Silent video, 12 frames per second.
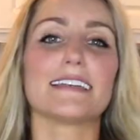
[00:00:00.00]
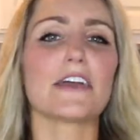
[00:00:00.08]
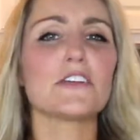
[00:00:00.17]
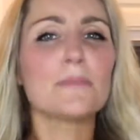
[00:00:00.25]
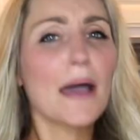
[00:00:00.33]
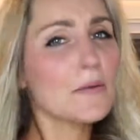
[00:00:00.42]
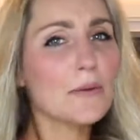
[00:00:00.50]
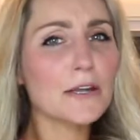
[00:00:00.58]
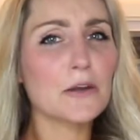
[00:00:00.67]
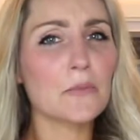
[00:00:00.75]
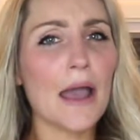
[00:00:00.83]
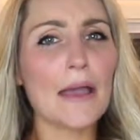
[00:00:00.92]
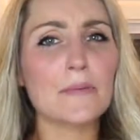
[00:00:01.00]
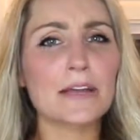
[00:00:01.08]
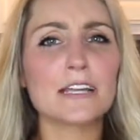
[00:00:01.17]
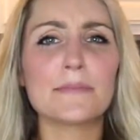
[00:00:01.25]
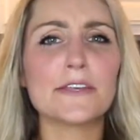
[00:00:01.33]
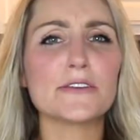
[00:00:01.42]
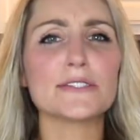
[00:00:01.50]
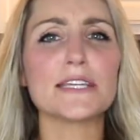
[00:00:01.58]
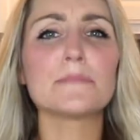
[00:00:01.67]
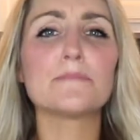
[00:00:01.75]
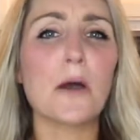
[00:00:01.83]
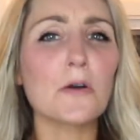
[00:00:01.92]
Now you might wonder why we're gonna be
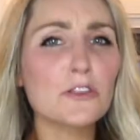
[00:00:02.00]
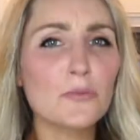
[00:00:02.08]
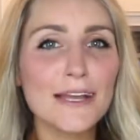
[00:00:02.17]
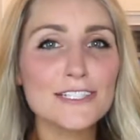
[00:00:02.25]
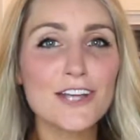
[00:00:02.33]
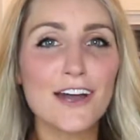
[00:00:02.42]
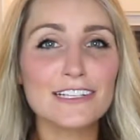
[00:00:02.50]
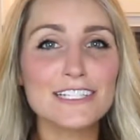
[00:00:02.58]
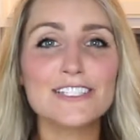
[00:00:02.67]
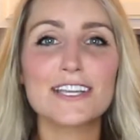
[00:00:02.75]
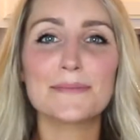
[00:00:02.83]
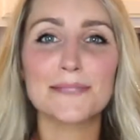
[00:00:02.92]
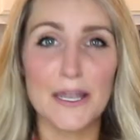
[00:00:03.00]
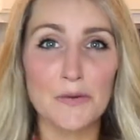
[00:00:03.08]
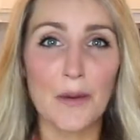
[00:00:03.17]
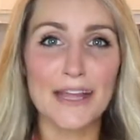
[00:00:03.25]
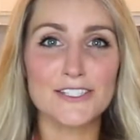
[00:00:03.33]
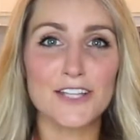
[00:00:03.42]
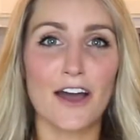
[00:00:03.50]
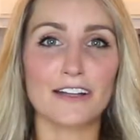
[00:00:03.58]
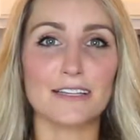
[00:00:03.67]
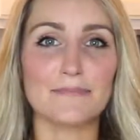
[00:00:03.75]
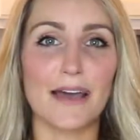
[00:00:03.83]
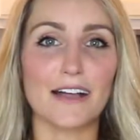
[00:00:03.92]
using both white chocolate chips and white
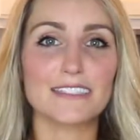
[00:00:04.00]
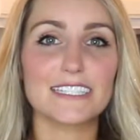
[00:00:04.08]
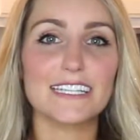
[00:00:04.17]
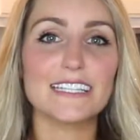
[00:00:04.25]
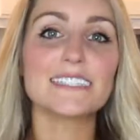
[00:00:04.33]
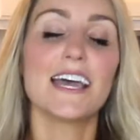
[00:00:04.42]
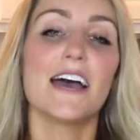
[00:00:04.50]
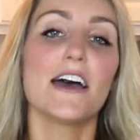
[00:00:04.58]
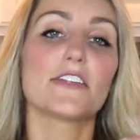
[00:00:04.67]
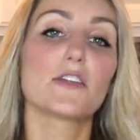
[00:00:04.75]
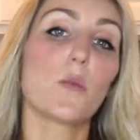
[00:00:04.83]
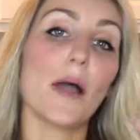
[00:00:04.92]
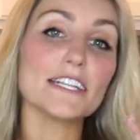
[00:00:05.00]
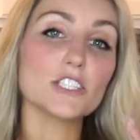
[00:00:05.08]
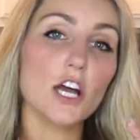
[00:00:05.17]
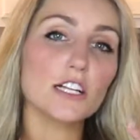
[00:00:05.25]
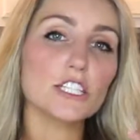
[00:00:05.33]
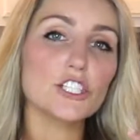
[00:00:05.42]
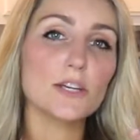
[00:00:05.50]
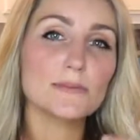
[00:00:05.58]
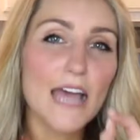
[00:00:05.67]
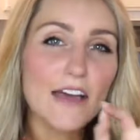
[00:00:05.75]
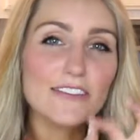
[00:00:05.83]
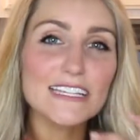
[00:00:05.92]
chocolate melties. The white chocolate
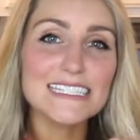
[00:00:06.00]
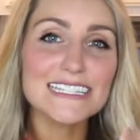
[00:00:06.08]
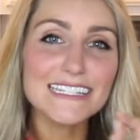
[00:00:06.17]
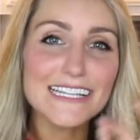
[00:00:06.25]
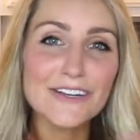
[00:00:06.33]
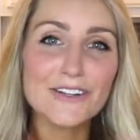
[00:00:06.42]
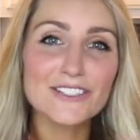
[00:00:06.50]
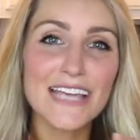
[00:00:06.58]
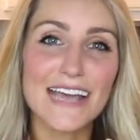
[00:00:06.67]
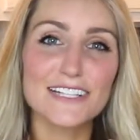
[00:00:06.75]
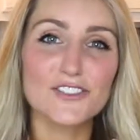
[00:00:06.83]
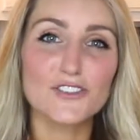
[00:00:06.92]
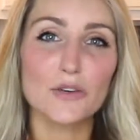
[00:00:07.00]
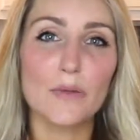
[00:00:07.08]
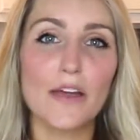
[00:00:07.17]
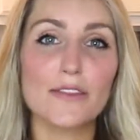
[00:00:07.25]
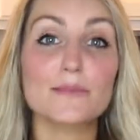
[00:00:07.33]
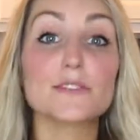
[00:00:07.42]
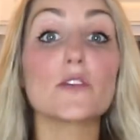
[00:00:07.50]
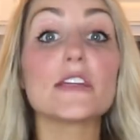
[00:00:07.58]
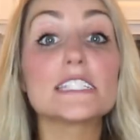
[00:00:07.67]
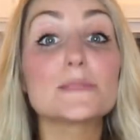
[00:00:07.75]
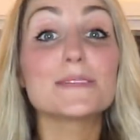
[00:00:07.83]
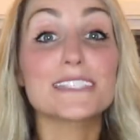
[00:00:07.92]
chips have this little texture around them, so
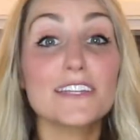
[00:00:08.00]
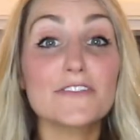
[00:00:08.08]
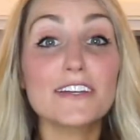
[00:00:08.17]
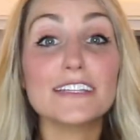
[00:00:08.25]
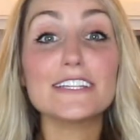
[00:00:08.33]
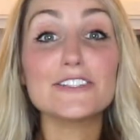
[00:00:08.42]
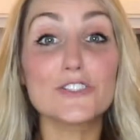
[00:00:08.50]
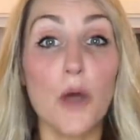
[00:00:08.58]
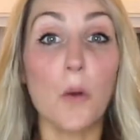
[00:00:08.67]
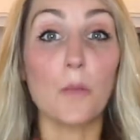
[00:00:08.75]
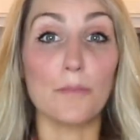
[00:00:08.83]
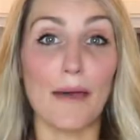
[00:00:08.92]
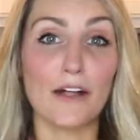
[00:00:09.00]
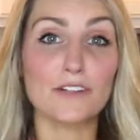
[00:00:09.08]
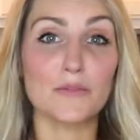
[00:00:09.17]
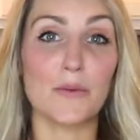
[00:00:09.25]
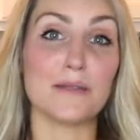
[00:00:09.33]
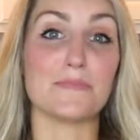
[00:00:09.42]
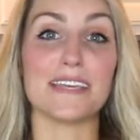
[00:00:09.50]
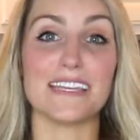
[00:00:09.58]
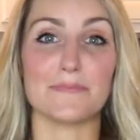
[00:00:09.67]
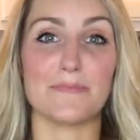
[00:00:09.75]
they specifically don't melt when being